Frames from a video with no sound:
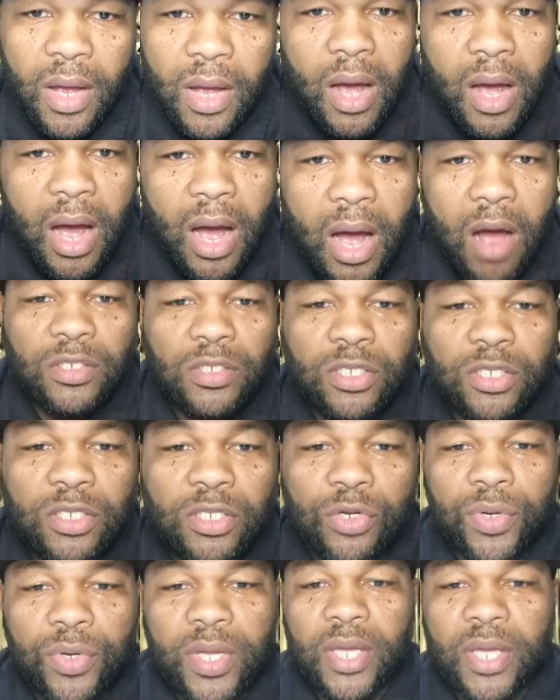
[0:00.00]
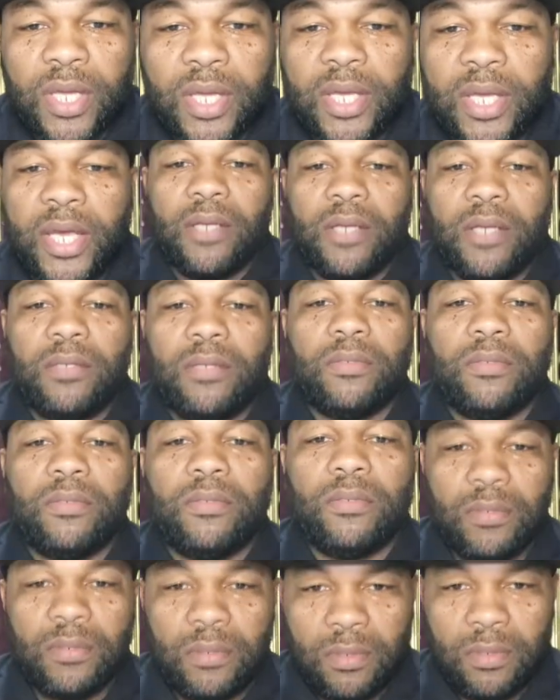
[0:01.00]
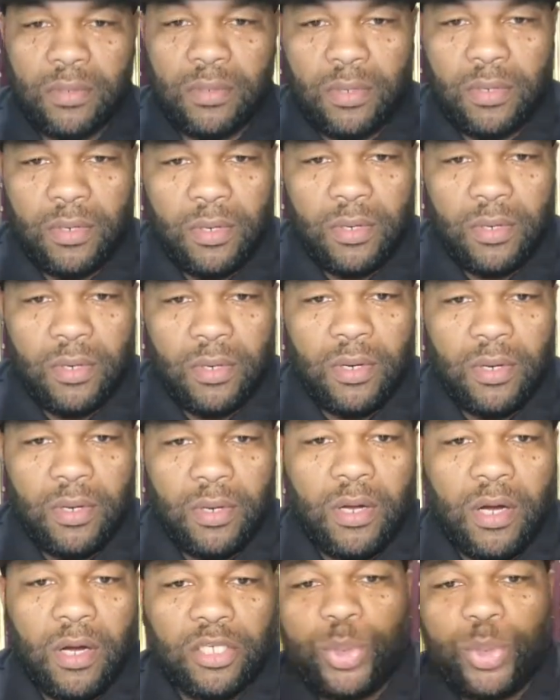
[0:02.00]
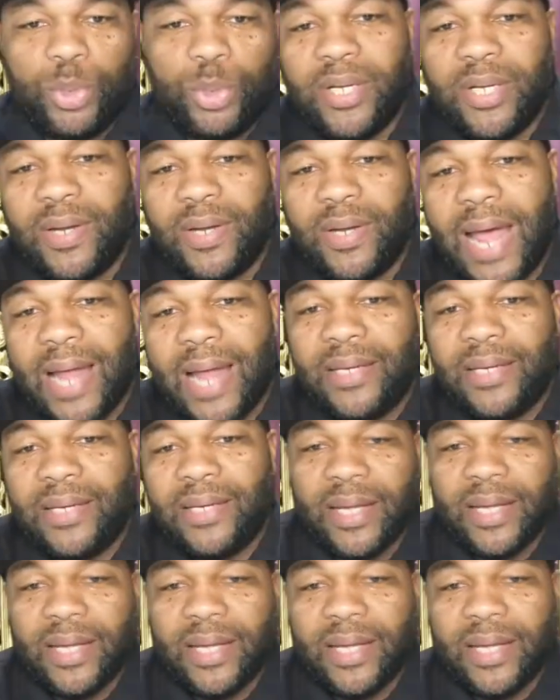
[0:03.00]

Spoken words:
Also, you can get a trio that I dick it